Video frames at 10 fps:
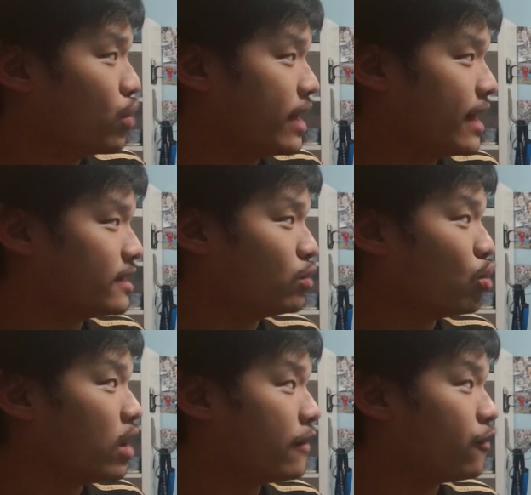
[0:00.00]
would head it
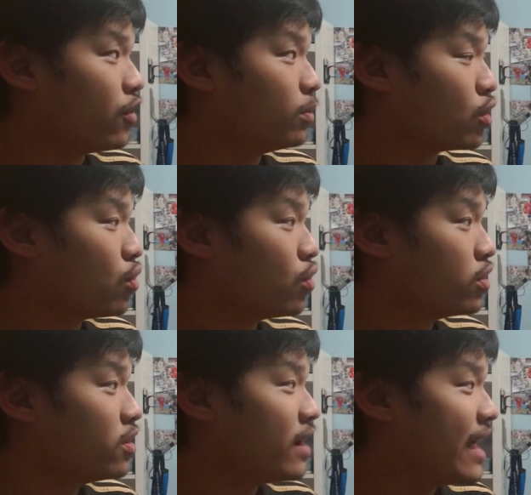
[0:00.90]
wide from the
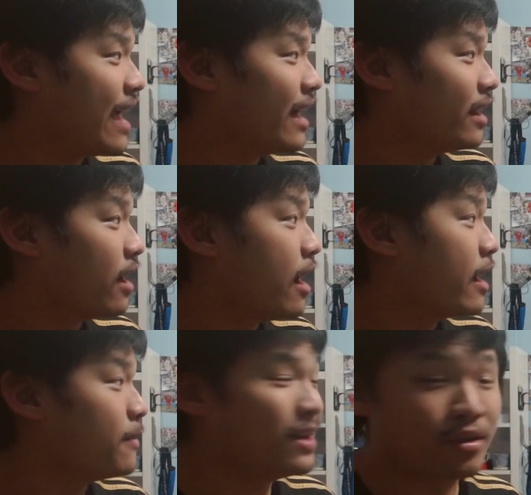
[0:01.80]
corner. And
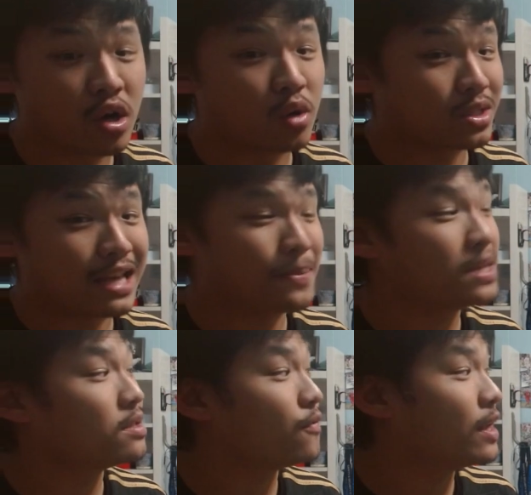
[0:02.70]
I mean, Rose, set
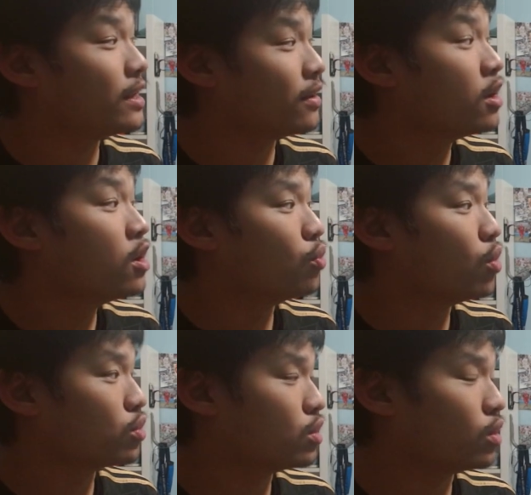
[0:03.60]
piece defending
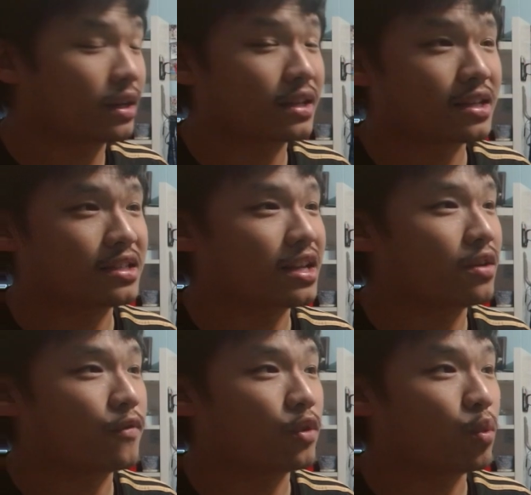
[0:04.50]
Wolves look like it's
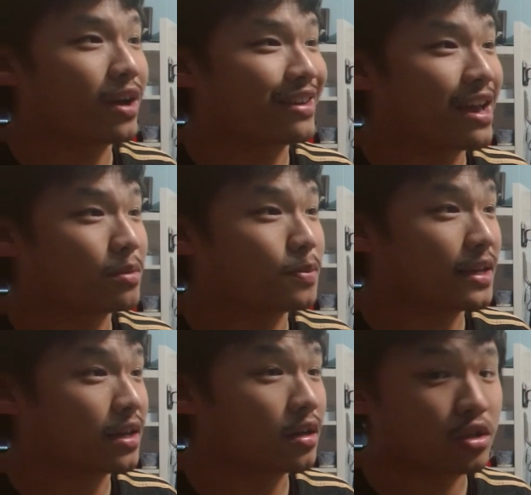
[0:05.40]
continuing for the Whitecaps,
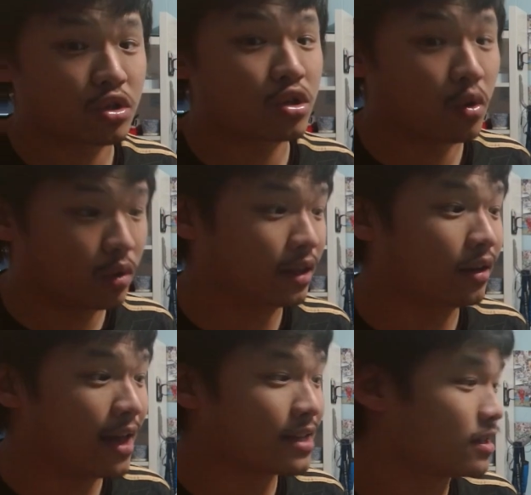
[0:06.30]
because, you know, in
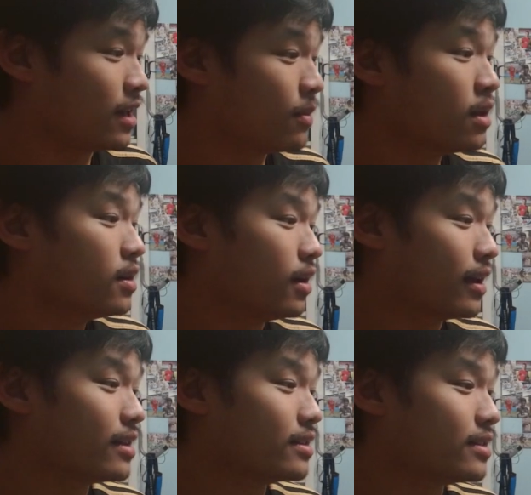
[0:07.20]
the last game
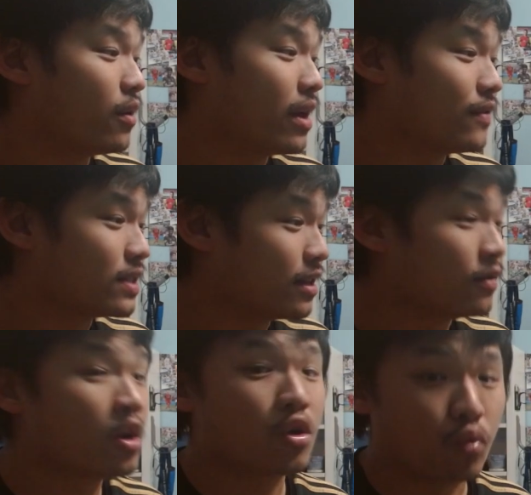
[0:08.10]
against
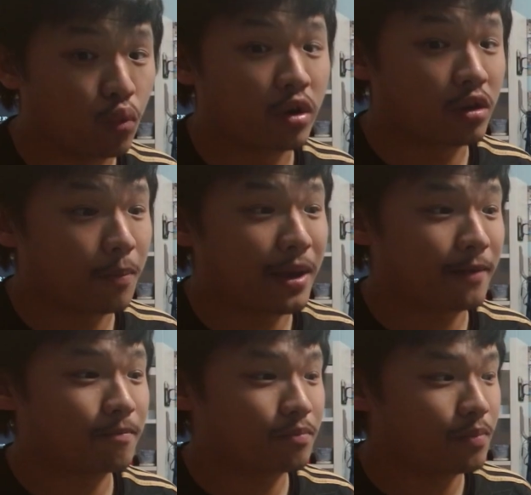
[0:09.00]
LAFC, one of the